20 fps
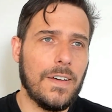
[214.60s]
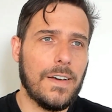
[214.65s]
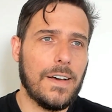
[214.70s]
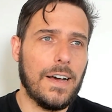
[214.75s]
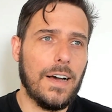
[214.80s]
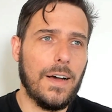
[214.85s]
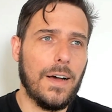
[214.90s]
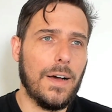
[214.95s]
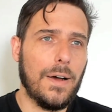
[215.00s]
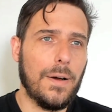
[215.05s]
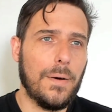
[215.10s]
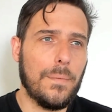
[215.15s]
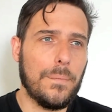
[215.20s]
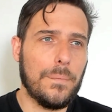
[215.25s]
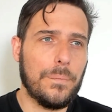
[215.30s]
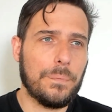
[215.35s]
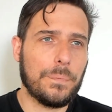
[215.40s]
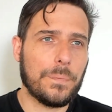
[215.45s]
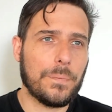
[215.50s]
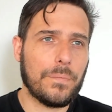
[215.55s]

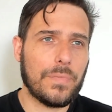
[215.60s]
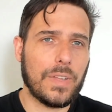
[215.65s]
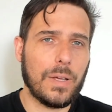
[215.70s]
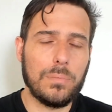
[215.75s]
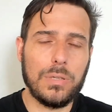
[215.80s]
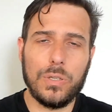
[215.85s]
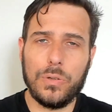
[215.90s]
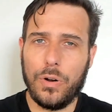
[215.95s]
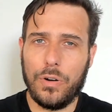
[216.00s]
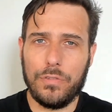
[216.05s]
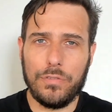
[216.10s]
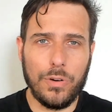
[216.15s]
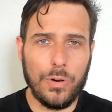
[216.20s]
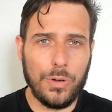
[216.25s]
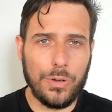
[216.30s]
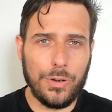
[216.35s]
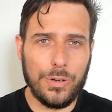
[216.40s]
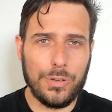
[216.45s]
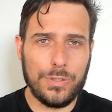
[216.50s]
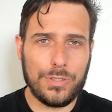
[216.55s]
Pluto and
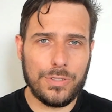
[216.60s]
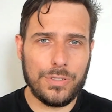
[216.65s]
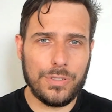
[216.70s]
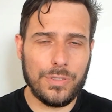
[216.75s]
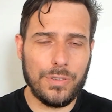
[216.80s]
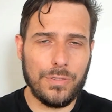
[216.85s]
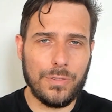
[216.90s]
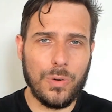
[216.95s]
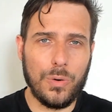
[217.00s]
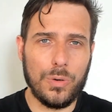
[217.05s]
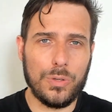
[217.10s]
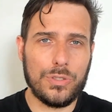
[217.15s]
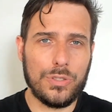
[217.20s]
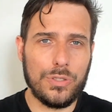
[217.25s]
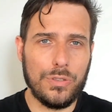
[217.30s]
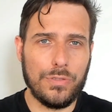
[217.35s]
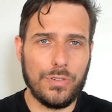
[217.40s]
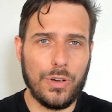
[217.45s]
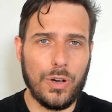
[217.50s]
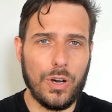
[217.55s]
Virgos, of course,
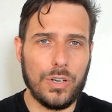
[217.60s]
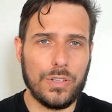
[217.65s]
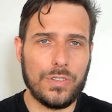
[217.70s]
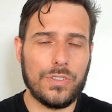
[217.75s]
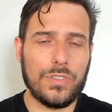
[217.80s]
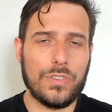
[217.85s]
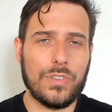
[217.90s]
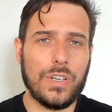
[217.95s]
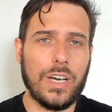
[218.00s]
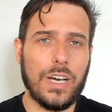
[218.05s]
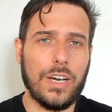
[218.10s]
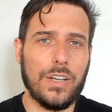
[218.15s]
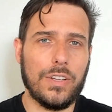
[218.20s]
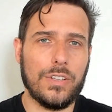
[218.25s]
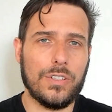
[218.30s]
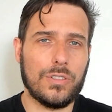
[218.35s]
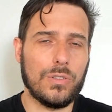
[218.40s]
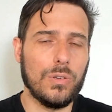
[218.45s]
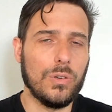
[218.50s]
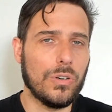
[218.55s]
you've got
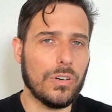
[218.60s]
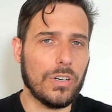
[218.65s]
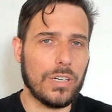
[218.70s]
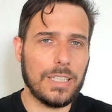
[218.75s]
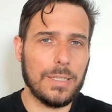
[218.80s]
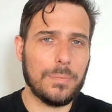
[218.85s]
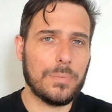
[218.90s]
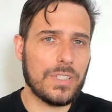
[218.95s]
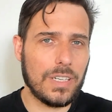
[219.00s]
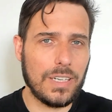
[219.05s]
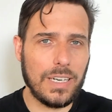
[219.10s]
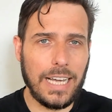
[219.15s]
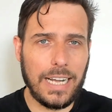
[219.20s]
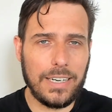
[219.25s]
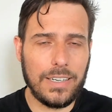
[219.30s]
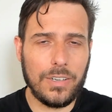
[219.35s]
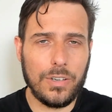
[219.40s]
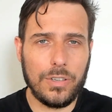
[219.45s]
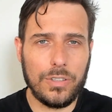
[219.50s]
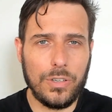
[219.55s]
this lunar eclipse that
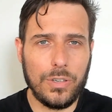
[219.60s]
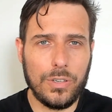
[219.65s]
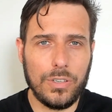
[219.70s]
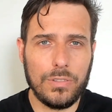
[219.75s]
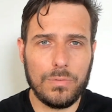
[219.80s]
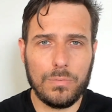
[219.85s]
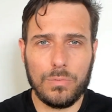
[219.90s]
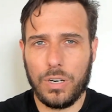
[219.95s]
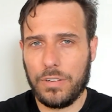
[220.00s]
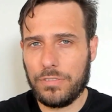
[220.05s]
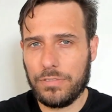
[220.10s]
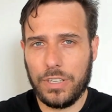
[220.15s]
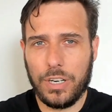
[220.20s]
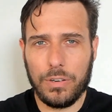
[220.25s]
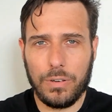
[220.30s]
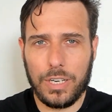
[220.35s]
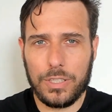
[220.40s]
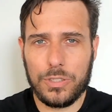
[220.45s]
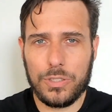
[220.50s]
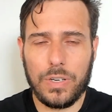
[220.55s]
landed on your, roughly
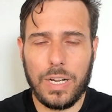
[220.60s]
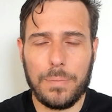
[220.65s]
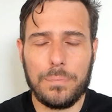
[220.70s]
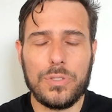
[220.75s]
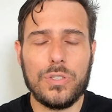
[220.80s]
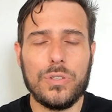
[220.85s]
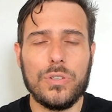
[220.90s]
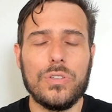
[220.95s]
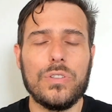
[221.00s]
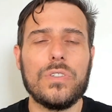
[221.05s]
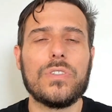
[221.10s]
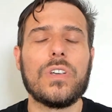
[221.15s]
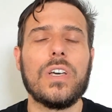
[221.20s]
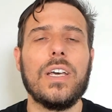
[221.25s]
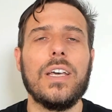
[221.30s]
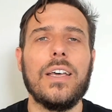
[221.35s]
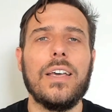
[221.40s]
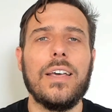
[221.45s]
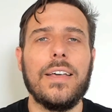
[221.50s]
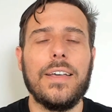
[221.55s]
around your Neptunes.
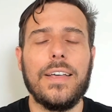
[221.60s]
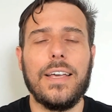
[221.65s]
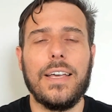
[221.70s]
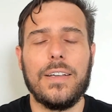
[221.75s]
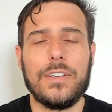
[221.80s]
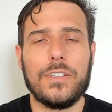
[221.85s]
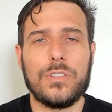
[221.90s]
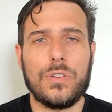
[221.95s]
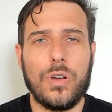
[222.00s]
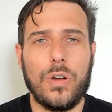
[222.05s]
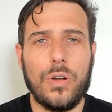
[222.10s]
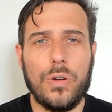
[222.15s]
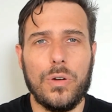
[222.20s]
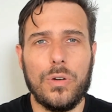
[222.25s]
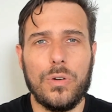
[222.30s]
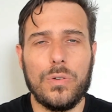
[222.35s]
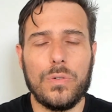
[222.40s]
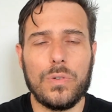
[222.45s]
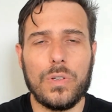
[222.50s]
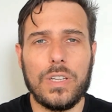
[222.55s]

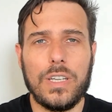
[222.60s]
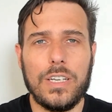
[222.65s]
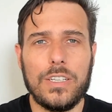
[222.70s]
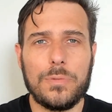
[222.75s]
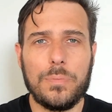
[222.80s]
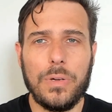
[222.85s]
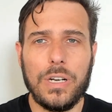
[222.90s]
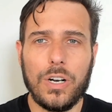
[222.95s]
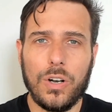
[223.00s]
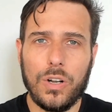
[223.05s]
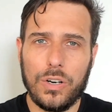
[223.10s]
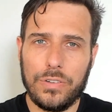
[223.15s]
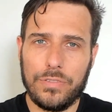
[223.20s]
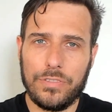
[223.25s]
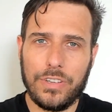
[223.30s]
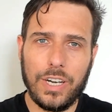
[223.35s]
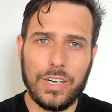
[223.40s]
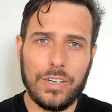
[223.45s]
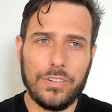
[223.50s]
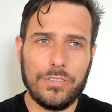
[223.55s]
So there's been a lot of
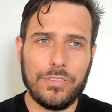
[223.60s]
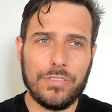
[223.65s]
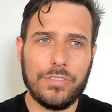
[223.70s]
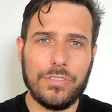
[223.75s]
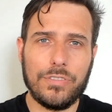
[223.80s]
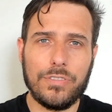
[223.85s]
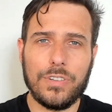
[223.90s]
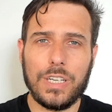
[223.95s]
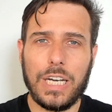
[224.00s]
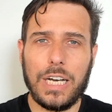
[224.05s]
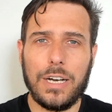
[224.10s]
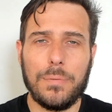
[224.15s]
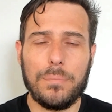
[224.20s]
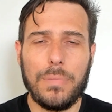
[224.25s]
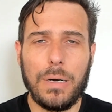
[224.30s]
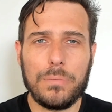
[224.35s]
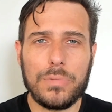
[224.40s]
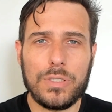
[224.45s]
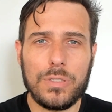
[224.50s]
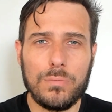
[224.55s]
kind of
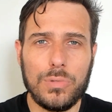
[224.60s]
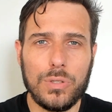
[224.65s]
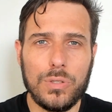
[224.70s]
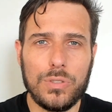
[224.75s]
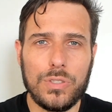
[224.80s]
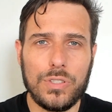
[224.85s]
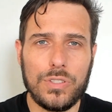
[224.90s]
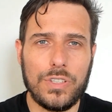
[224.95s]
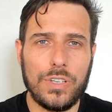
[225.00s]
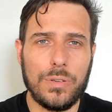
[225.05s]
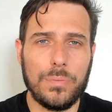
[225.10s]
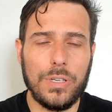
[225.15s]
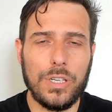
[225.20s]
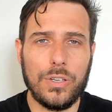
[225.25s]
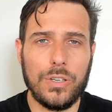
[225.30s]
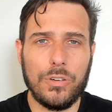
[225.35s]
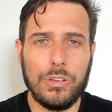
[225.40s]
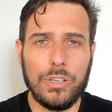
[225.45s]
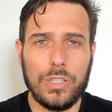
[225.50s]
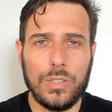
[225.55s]
bumps and bruises that have been
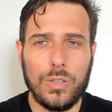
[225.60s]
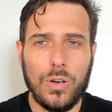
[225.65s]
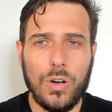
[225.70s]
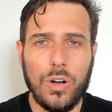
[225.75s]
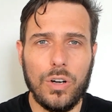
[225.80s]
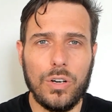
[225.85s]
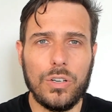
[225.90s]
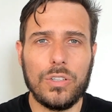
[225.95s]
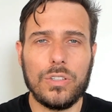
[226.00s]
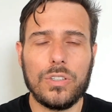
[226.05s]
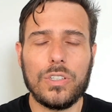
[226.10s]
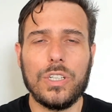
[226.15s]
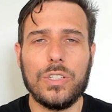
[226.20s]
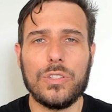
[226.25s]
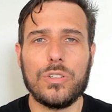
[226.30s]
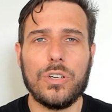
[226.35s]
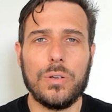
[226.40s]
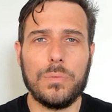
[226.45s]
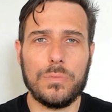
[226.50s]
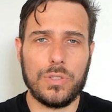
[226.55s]
going along in
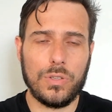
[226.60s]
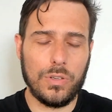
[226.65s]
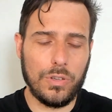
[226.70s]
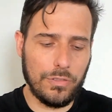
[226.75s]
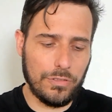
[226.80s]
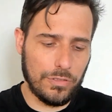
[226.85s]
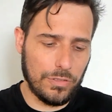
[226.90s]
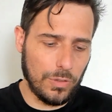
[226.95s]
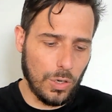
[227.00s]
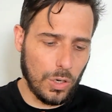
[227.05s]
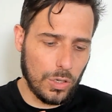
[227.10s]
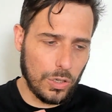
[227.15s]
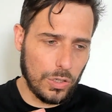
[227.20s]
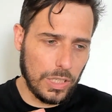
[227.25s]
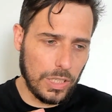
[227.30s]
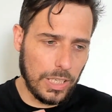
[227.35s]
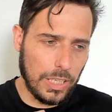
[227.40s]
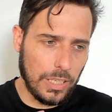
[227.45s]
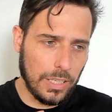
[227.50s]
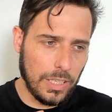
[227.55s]
terms of not
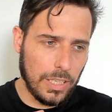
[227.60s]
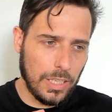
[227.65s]
only